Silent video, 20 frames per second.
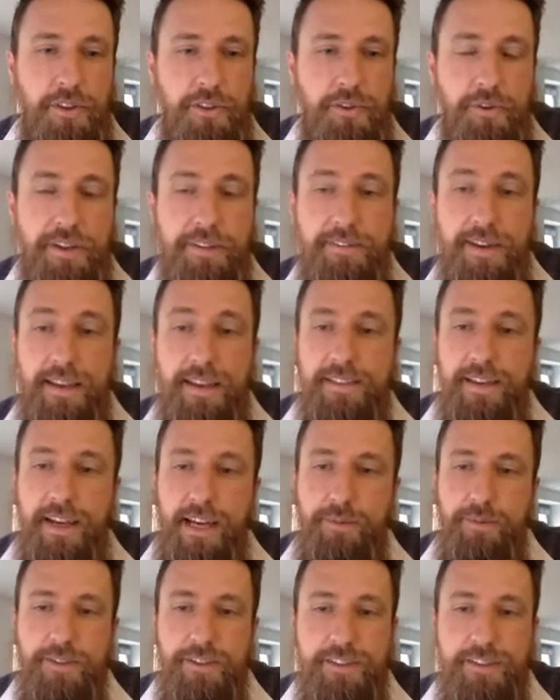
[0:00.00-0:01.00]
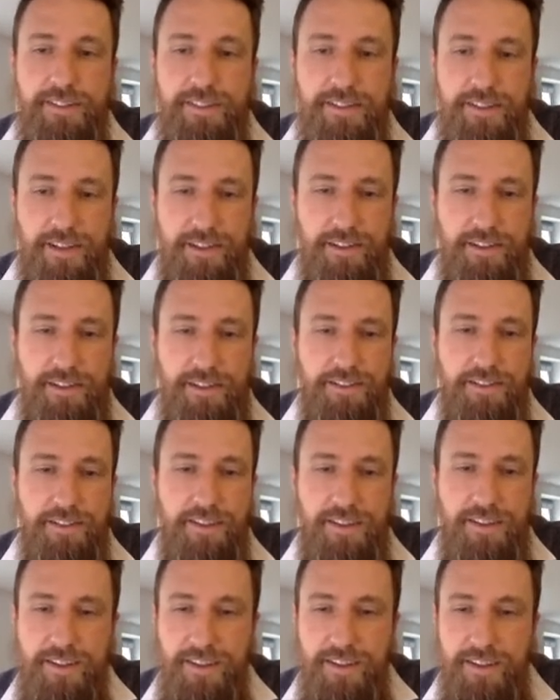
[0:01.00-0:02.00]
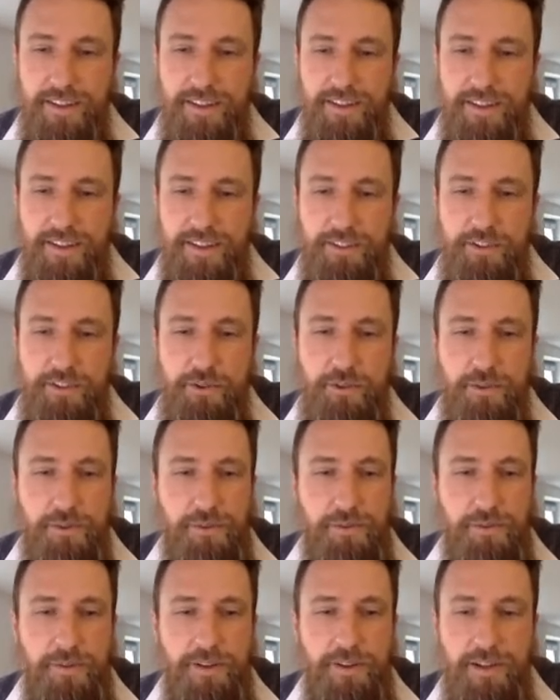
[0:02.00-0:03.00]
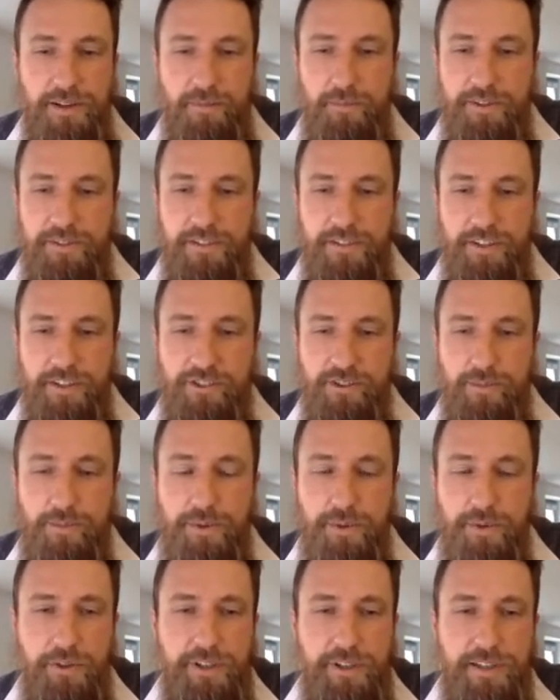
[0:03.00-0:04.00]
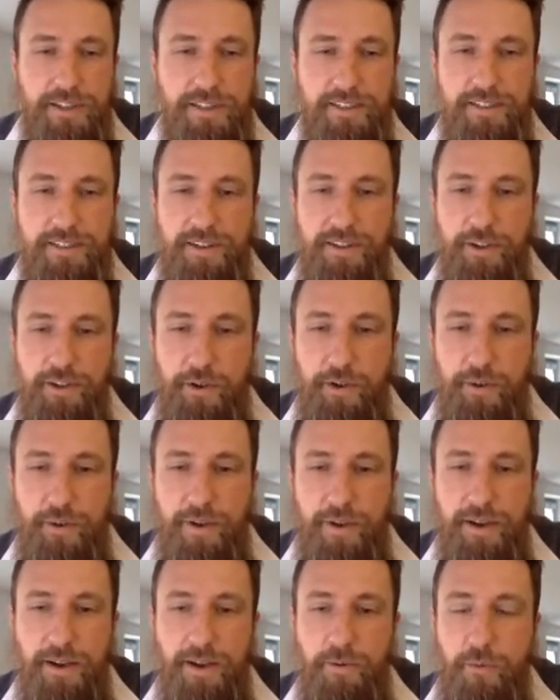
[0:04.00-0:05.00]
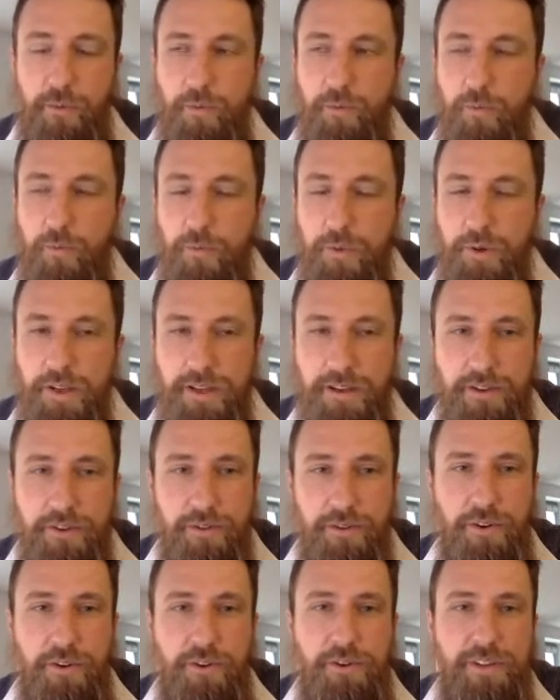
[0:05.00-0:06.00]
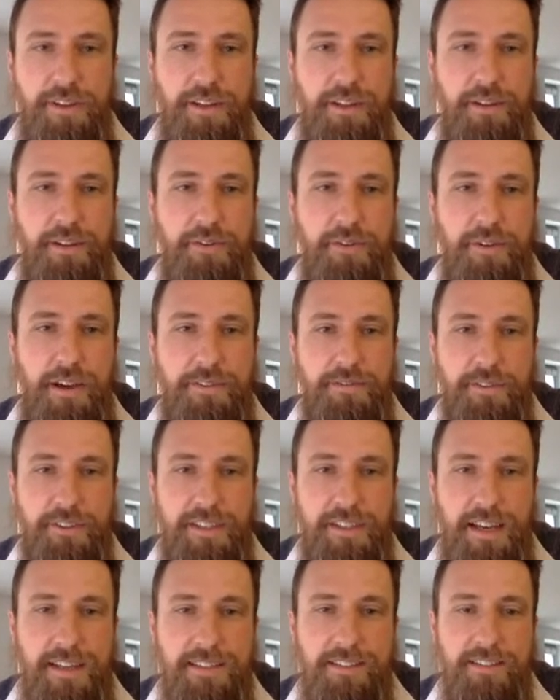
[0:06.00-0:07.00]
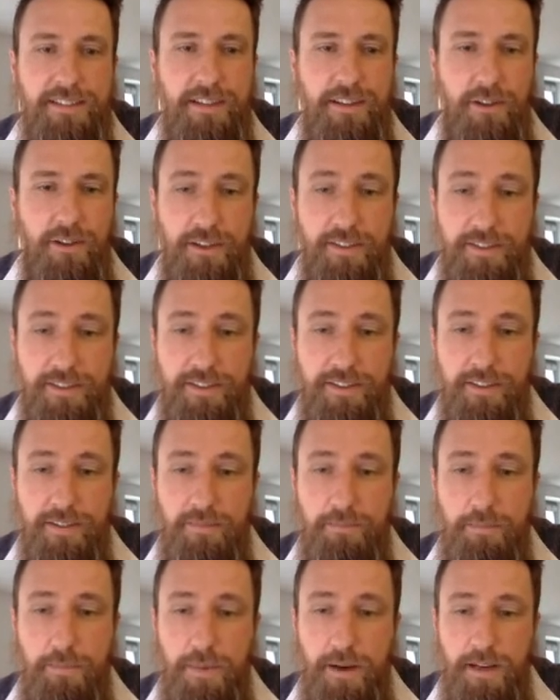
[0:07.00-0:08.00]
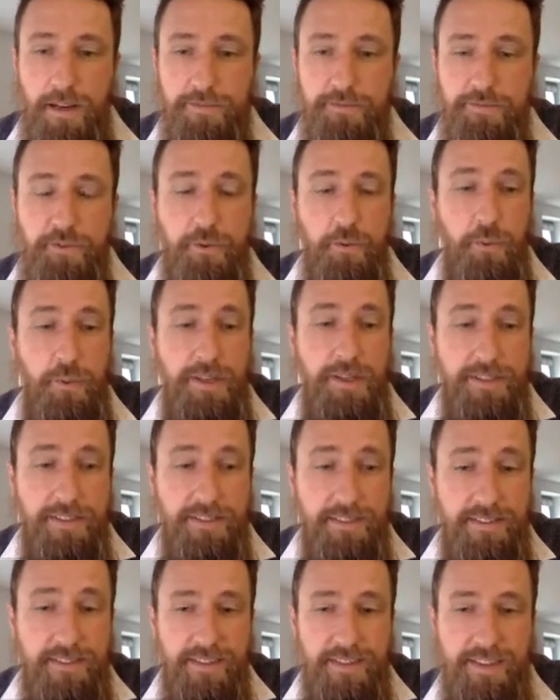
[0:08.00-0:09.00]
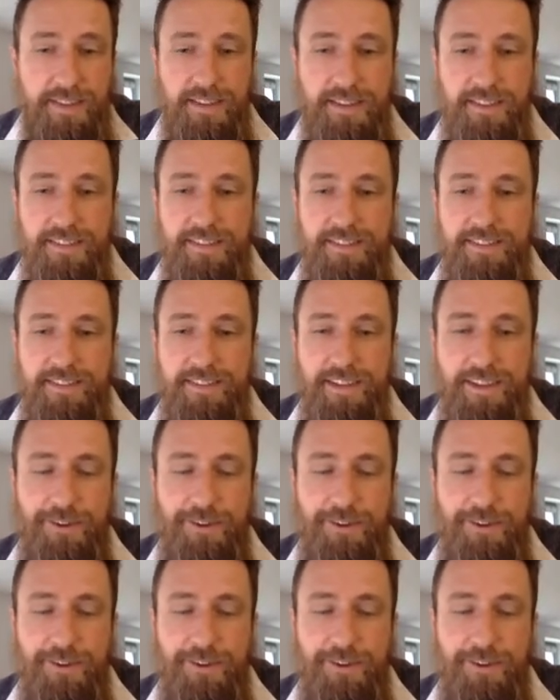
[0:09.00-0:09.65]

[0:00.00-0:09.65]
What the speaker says: the three-phase hybrid, our new residential product. We already advertised it a lot in the past few weeks, and